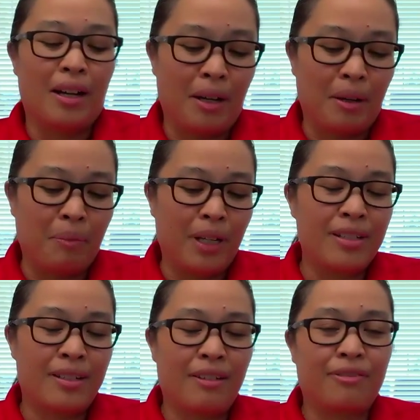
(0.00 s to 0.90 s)
Um, but
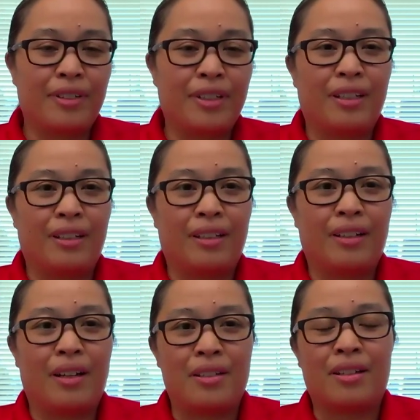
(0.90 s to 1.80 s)
it's definitely
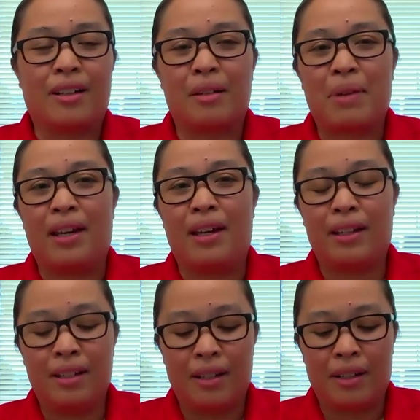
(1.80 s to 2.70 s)
uh, stuck in my head.